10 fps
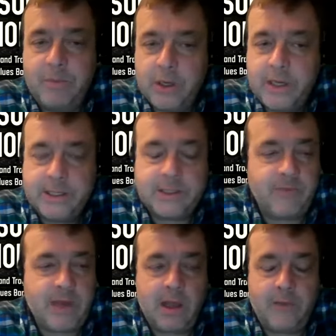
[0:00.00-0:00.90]
book is
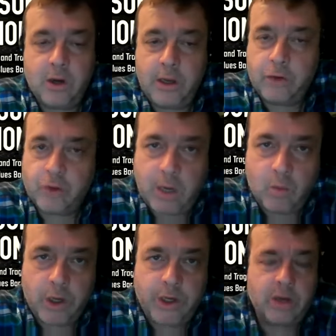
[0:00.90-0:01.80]
if you're in
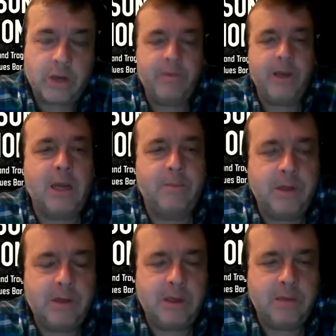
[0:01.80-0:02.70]
Greenwood, you can it up
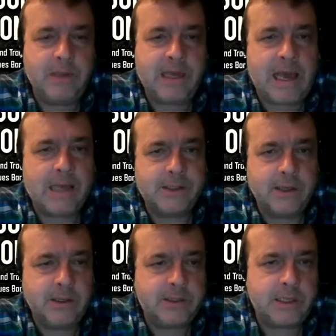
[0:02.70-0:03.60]
at, at
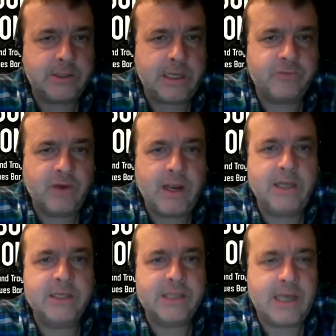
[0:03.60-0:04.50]
McCaslin's, as as
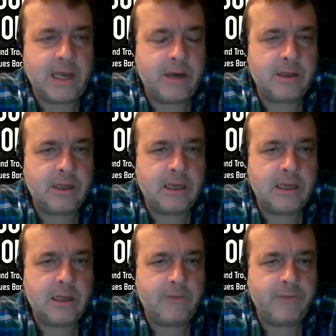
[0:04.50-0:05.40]
Randy said.
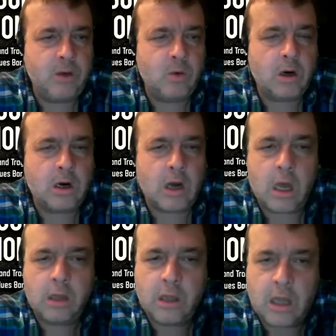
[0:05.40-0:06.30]
Uh, if you are
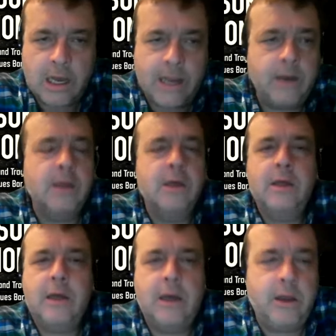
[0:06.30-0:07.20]
online,
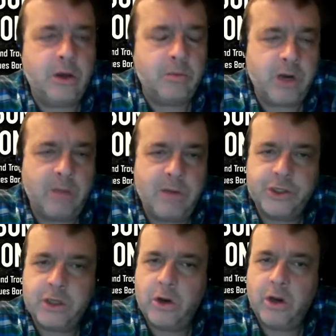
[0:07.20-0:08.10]
uh, you can pretty much
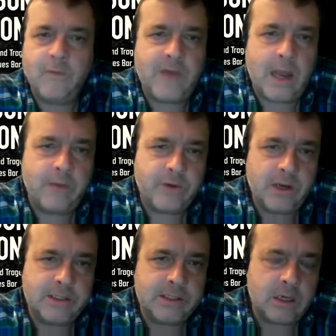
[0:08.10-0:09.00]
go to your
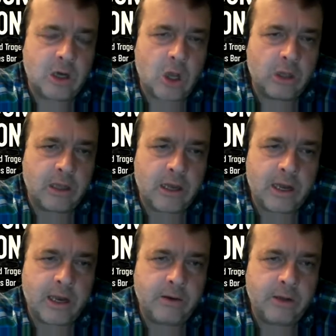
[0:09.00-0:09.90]
favorite uh,
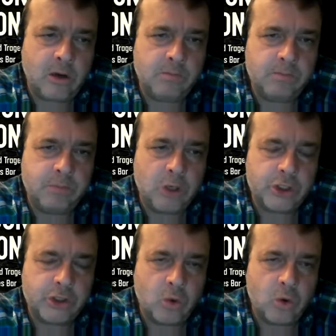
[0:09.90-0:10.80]
online, you know,
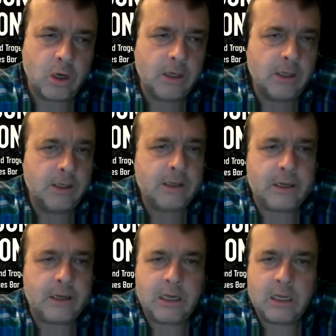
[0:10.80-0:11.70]
bookstore.
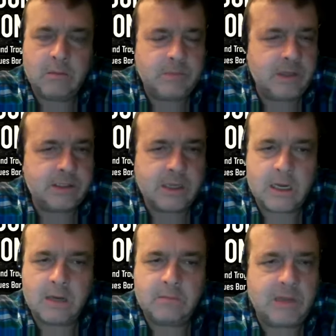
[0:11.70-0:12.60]
Um, it's
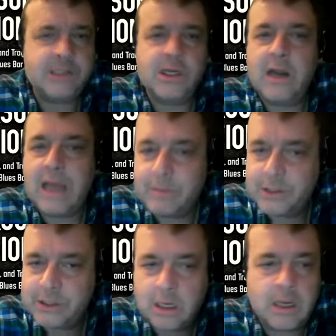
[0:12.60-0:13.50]
on it's on
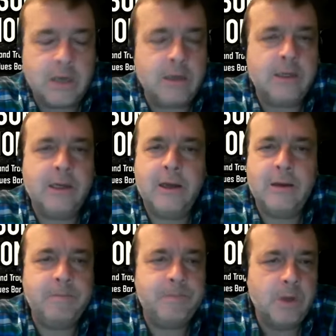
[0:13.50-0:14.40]
Amazon.
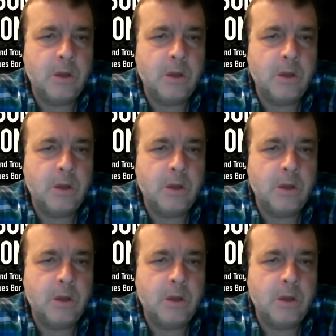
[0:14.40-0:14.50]
Um,